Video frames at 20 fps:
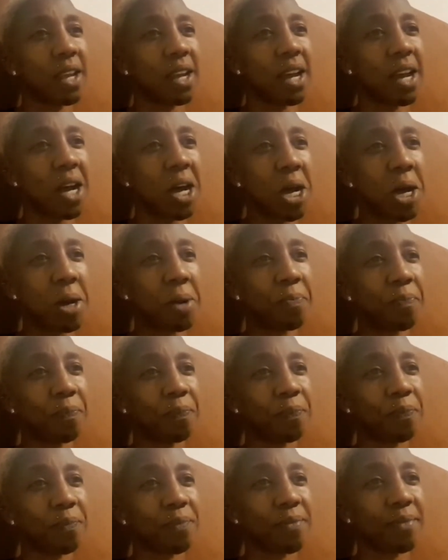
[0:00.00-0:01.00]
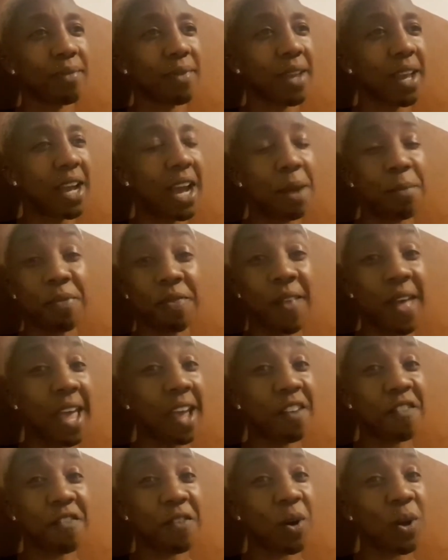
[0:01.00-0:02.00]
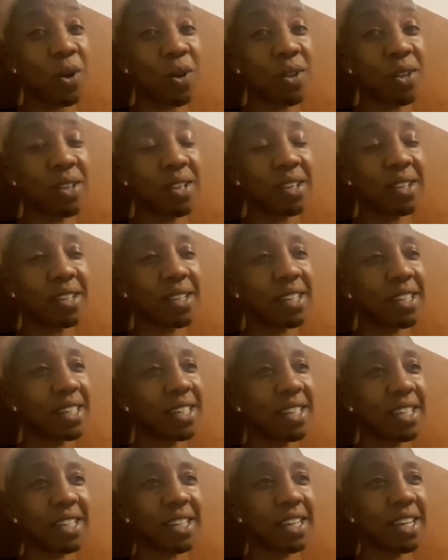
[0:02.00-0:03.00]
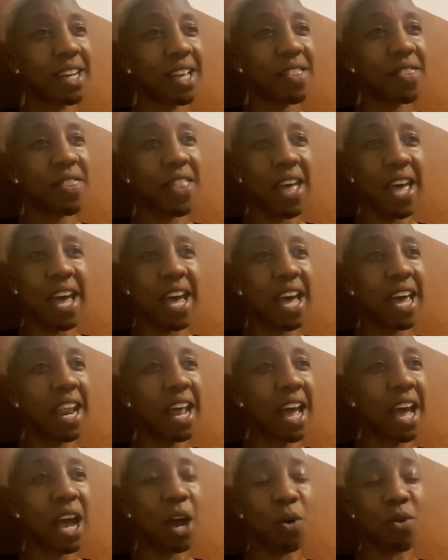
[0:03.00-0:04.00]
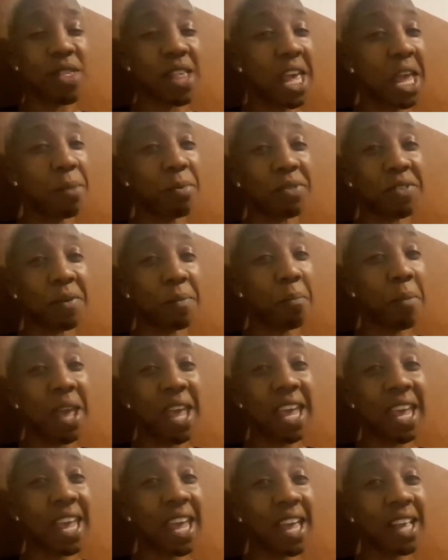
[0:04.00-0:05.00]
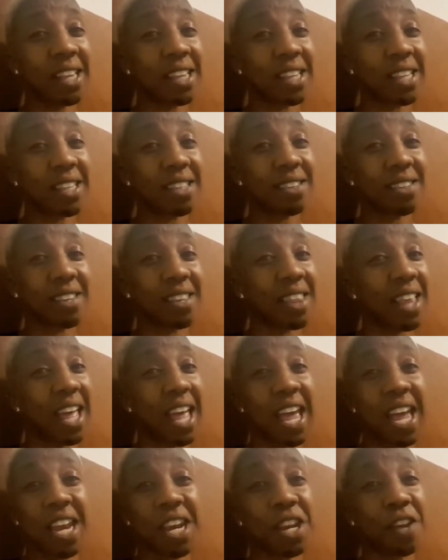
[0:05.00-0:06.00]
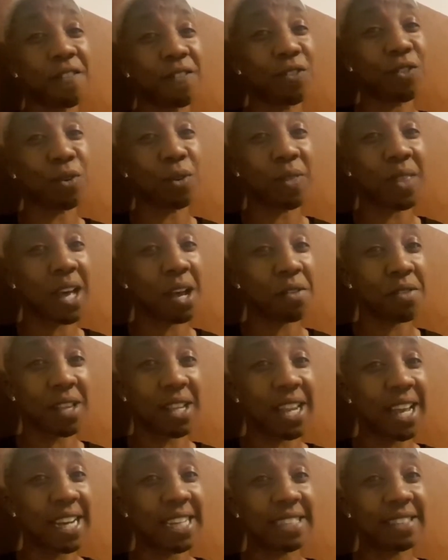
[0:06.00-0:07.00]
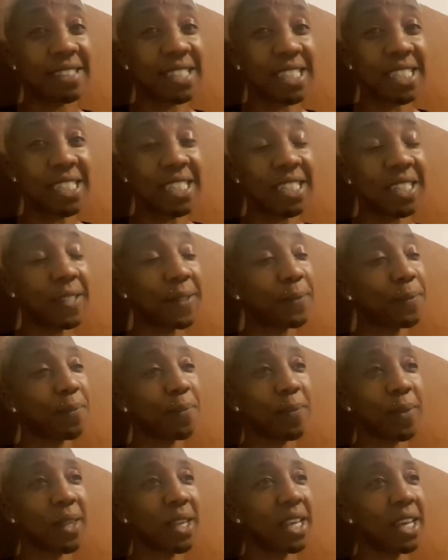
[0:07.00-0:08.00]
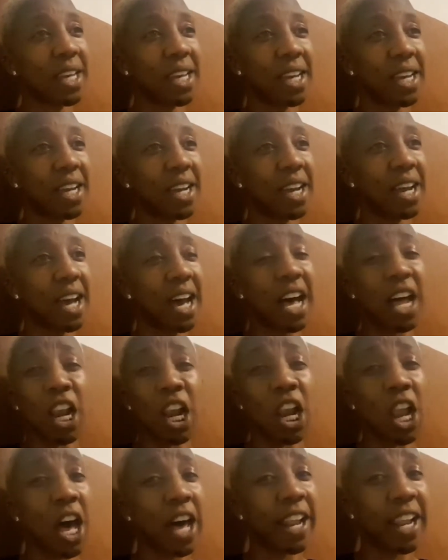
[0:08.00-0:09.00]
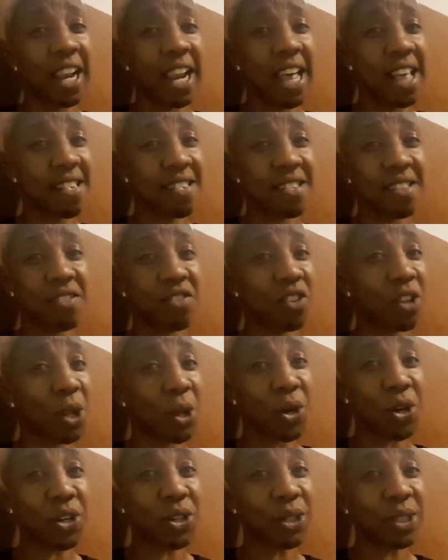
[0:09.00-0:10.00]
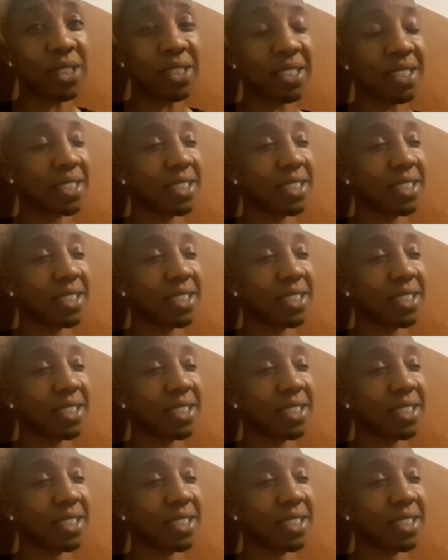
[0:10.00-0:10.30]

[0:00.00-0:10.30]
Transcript: I'm thankful that I was able to make it to the end of 2019. A lot of lessons learned.